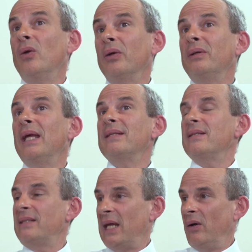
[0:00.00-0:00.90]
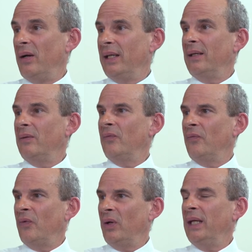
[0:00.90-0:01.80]
necessarily
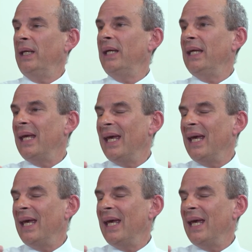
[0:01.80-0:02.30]
fully